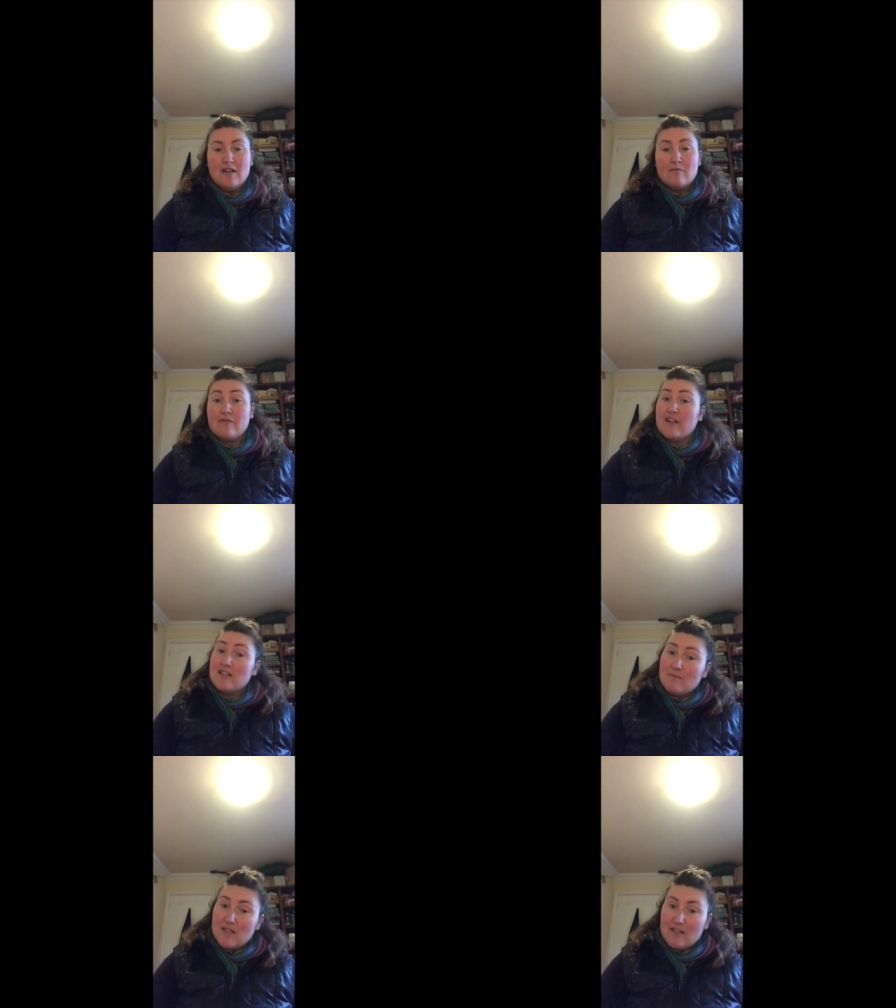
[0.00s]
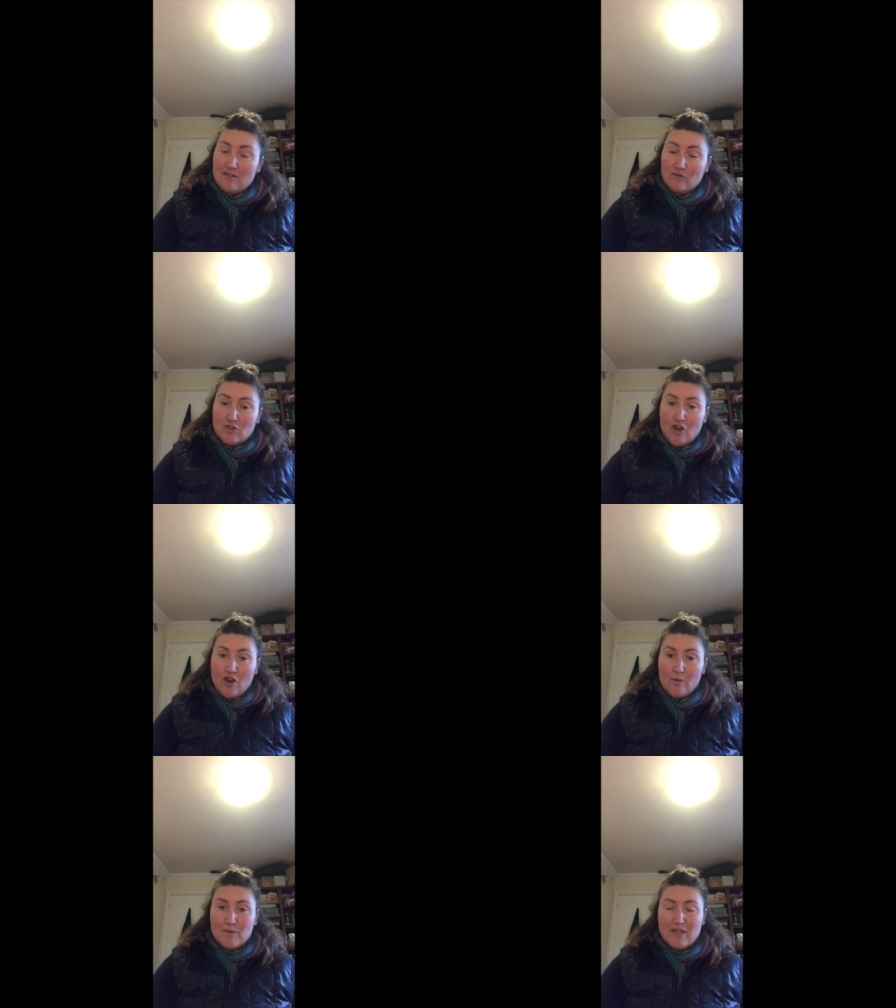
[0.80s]
provide some seasonal
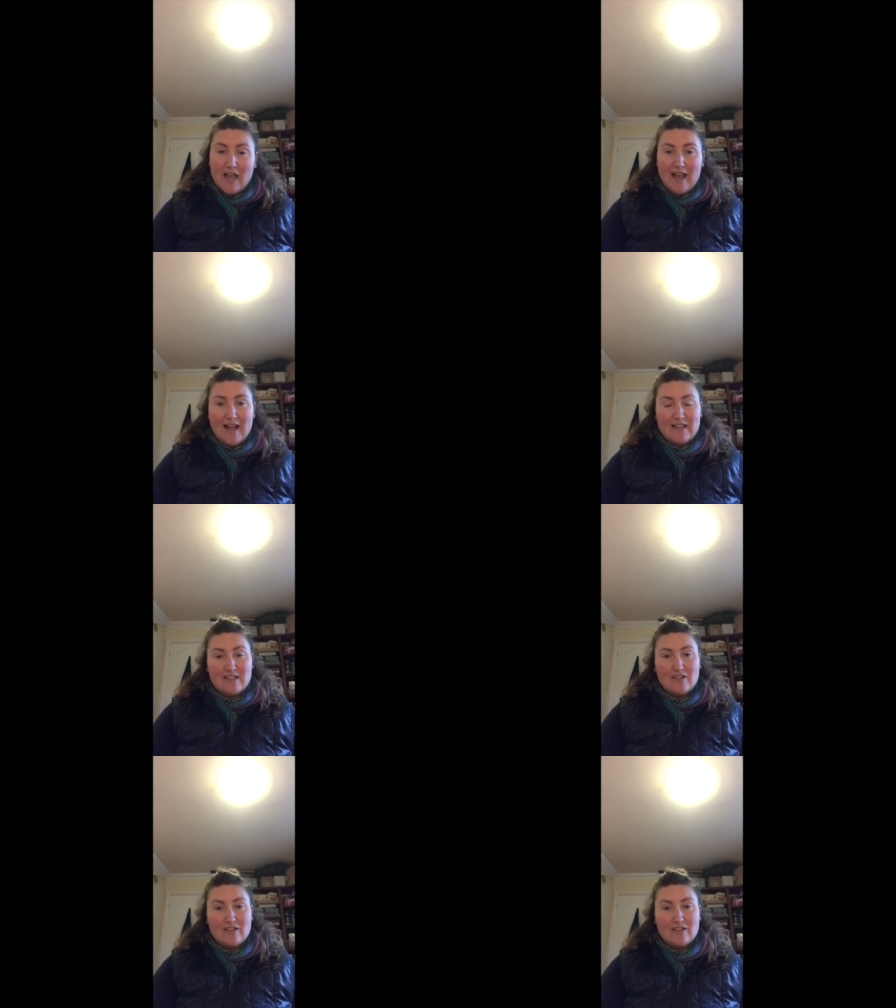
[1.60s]
jobs, and